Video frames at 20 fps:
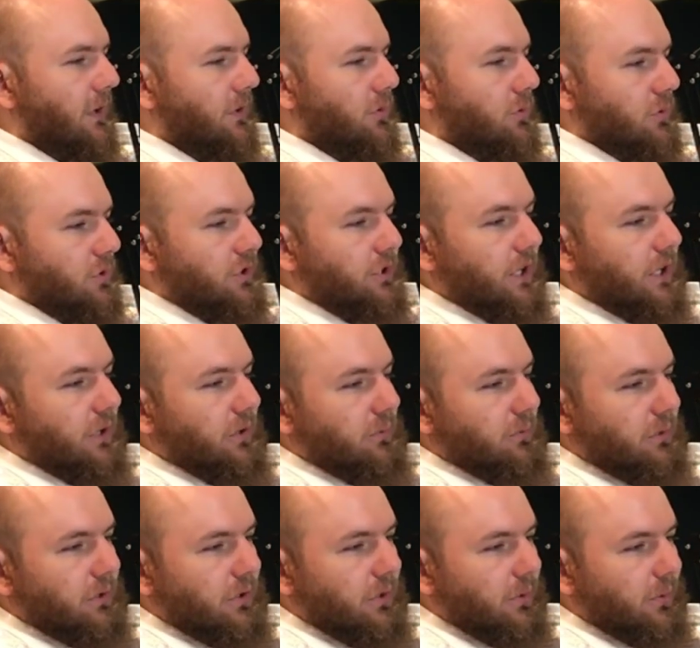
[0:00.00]
to share
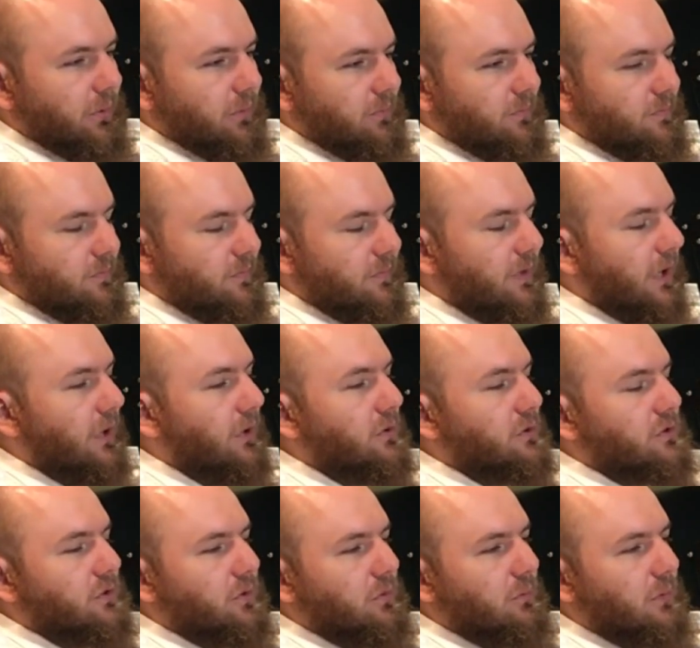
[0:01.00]
it with you. Thank
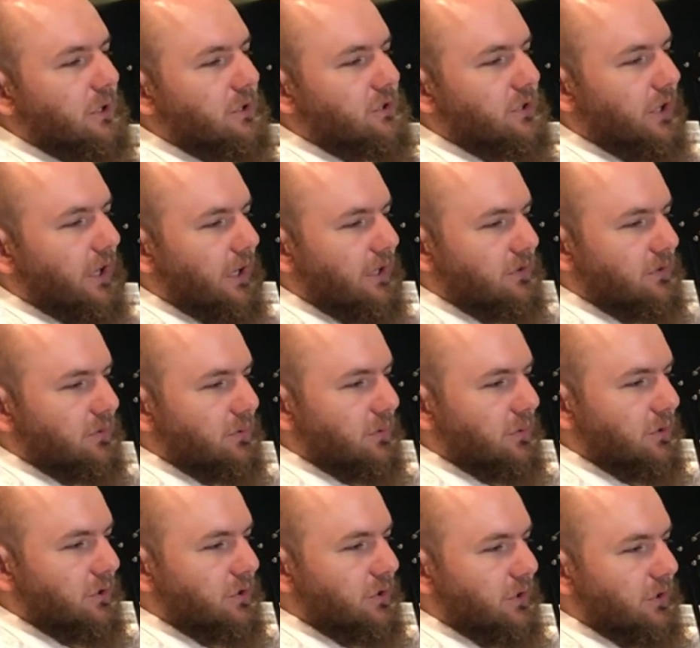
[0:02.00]
you so much, guys, for
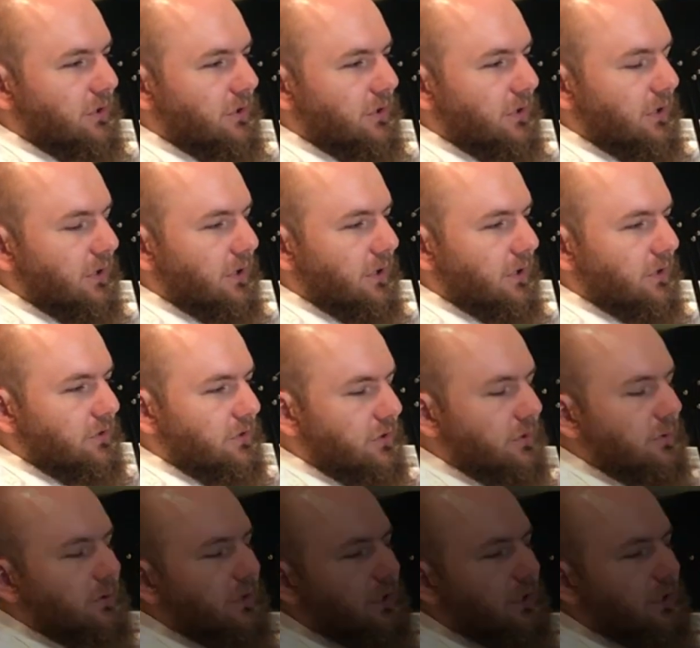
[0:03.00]
watching. See you